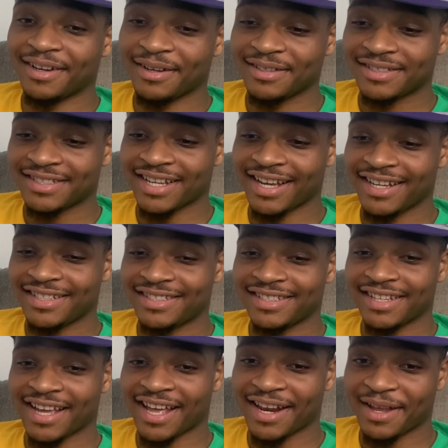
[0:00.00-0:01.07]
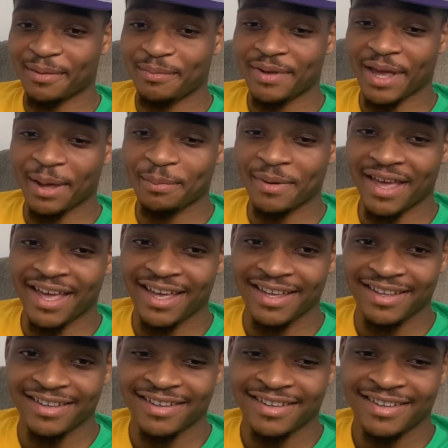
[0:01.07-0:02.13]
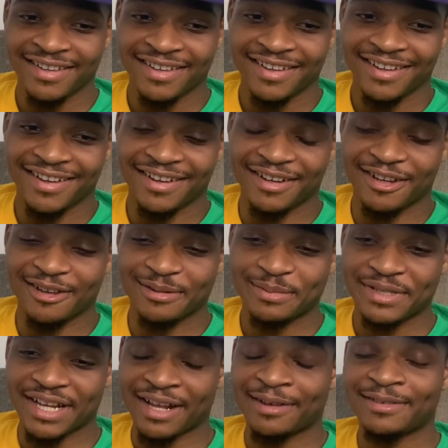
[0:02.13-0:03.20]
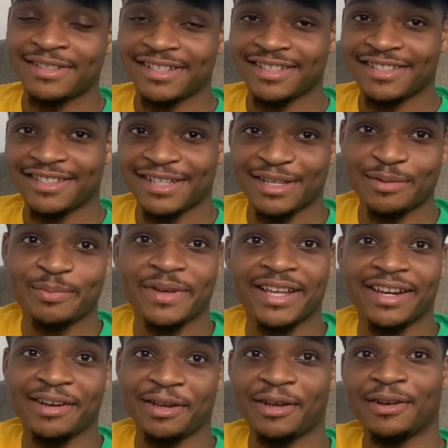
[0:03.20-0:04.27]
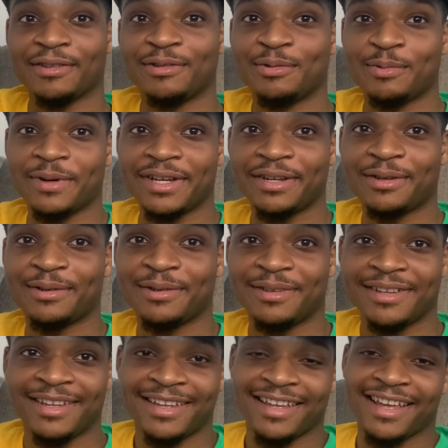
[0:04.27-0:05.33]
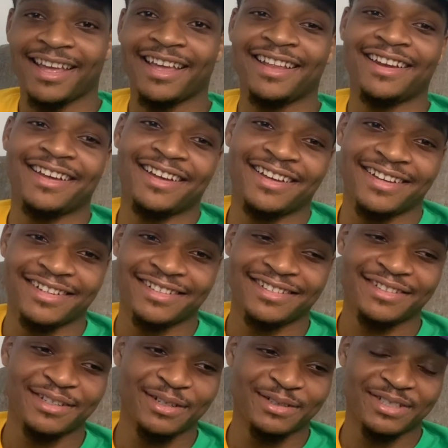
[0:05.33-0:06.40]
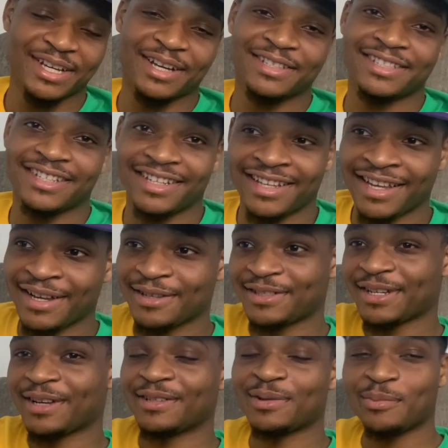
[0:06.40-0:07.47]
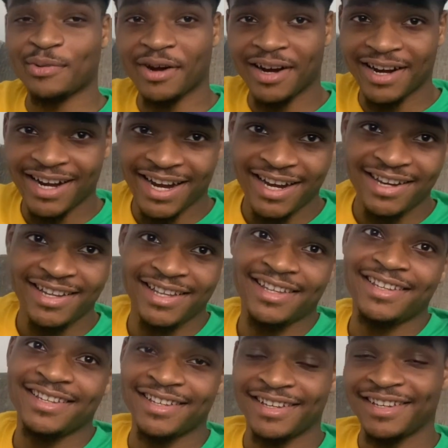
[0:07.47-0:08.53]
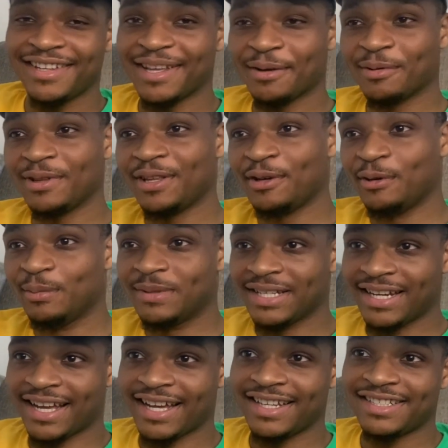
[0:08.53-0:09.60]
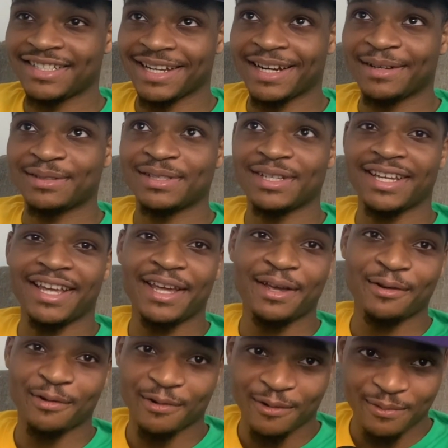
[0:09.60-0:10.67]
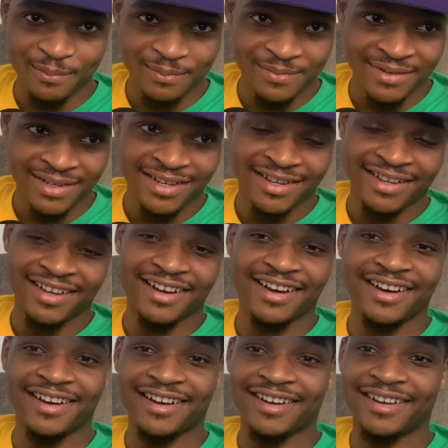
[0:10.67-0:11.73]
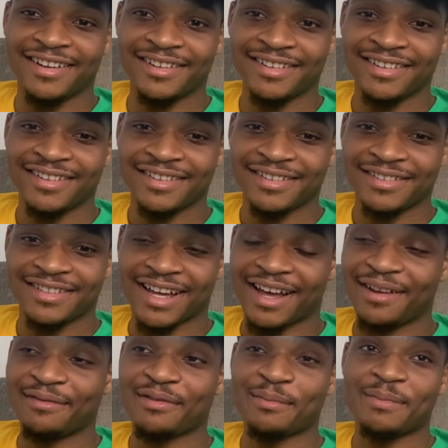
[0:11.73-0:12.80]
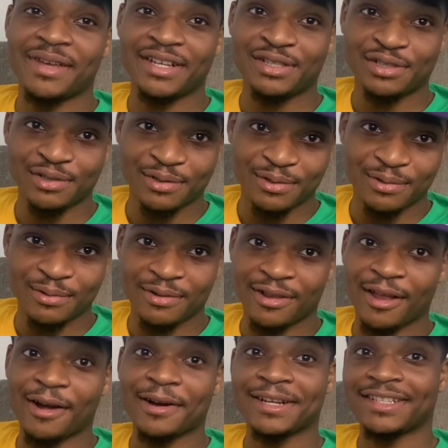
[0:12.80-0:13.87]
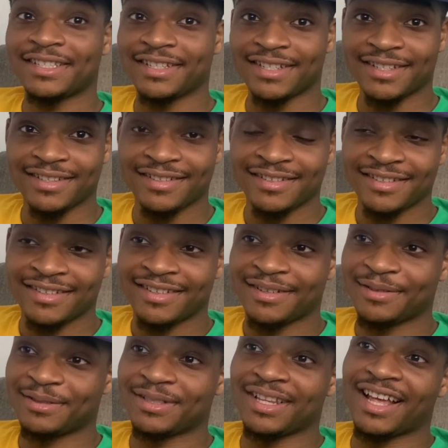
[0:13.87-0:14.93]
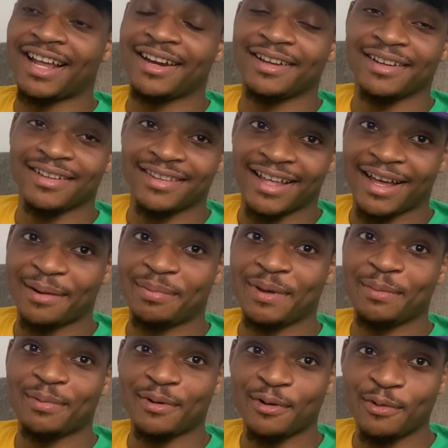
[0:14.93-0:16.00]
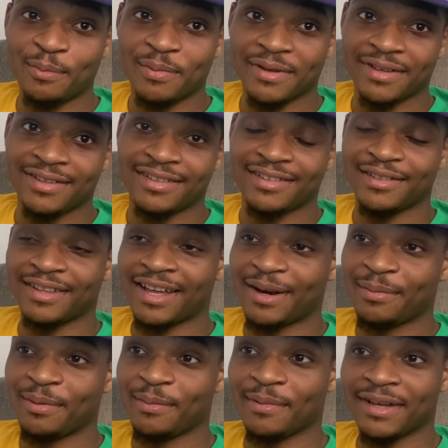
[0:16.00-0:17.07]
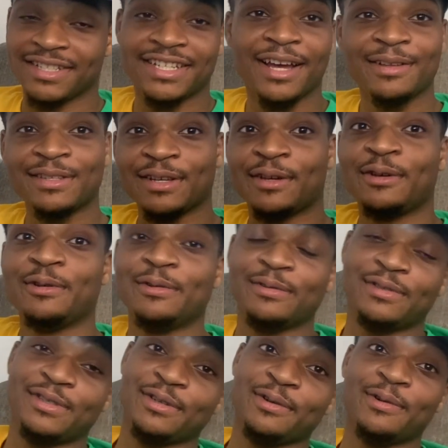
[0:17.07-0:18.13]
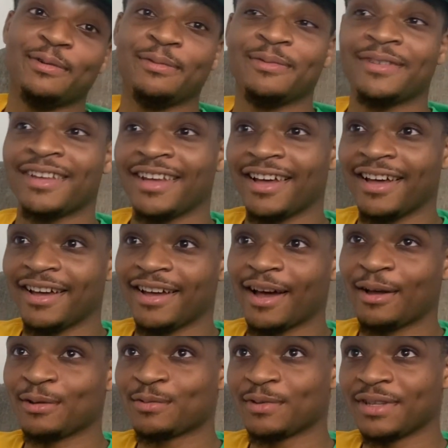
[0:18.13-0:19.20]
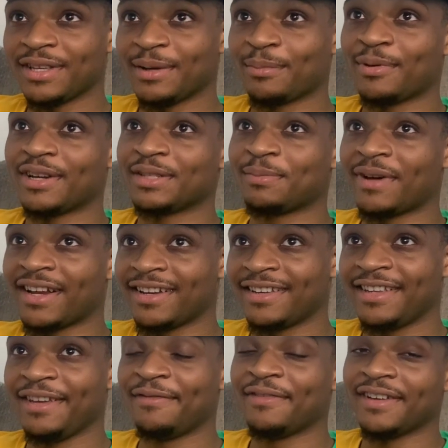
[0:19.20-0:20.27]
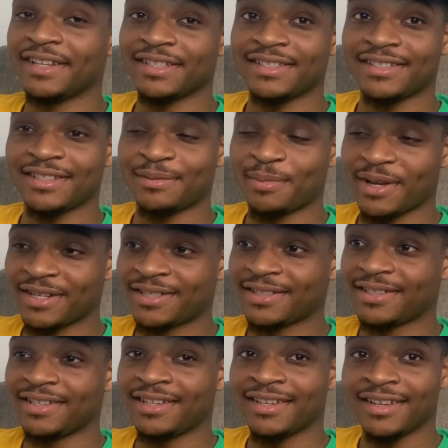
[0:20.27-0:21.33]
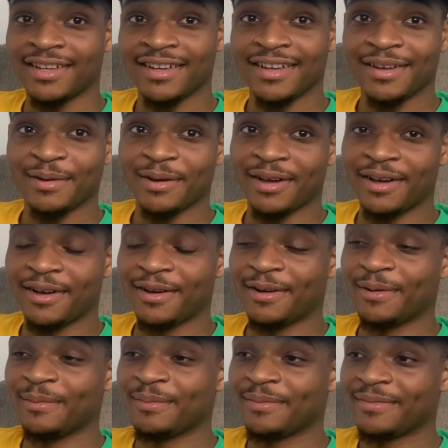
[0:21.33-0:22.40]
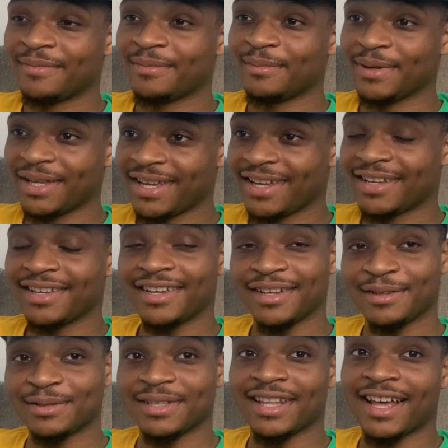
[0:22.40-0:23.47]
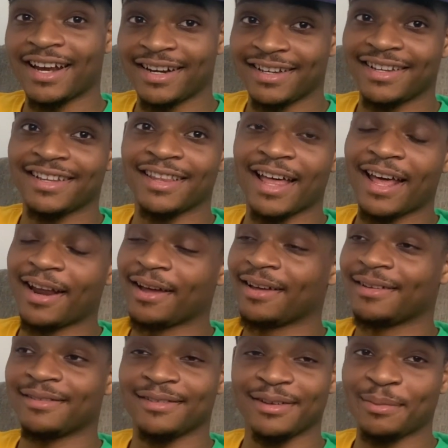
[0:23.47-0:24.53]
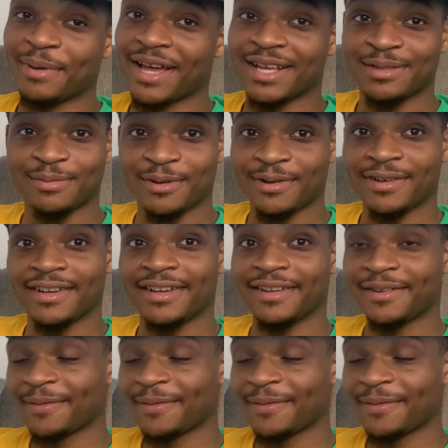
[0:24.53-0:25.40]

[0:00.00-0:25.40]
excited to have the NBA back. Shout out to Sixth Man of the Year, Lou Will. And, shout out to the Lakers. Shout out to Brian AD. They really hooped tonight. Shout out to Ingram, Donovan Mitchell, Clarkson. There's a lot of people hooping. A lot of people. And shout out to Kuz, too. I was really impressed by the defense, especially. Yeah. But it was a lot of good basketball tonight.